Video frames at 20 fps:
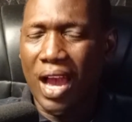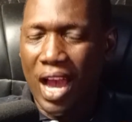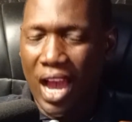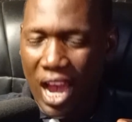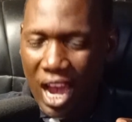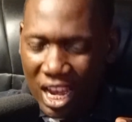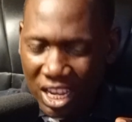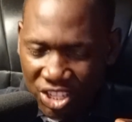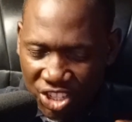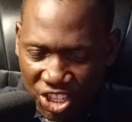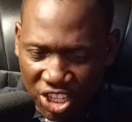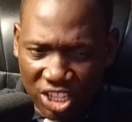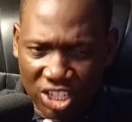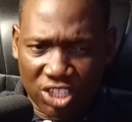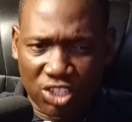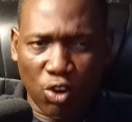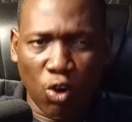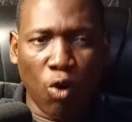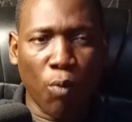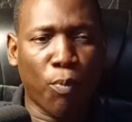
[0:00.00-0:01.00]
agent
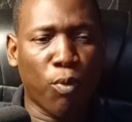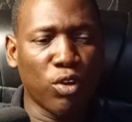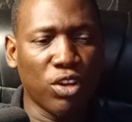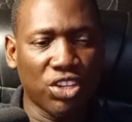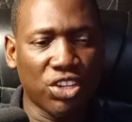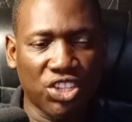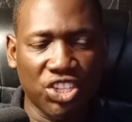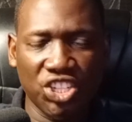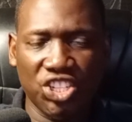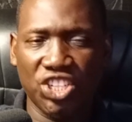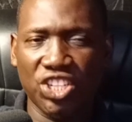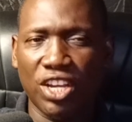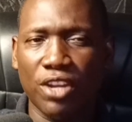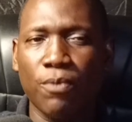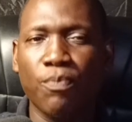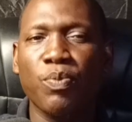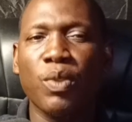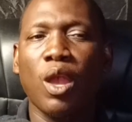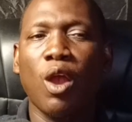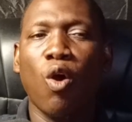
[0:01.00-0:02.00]
or politician
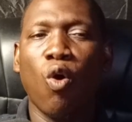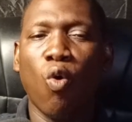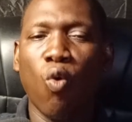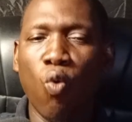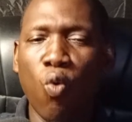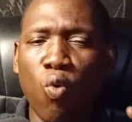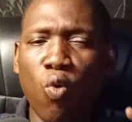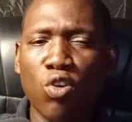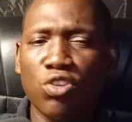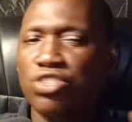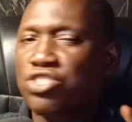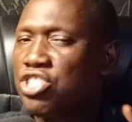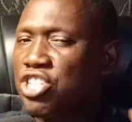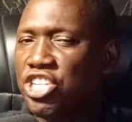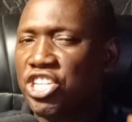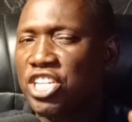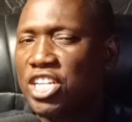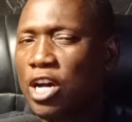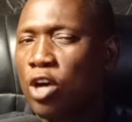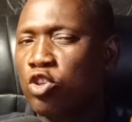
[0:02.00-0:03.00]
who was
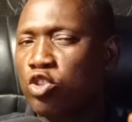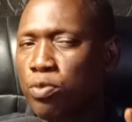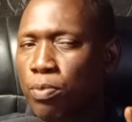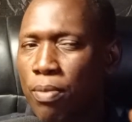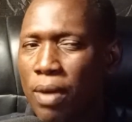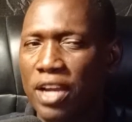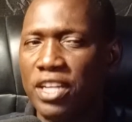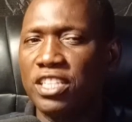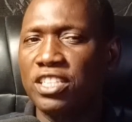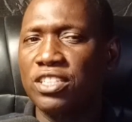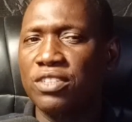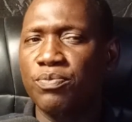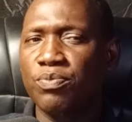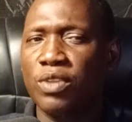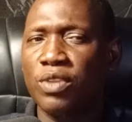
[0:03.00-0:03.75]
dishing out money,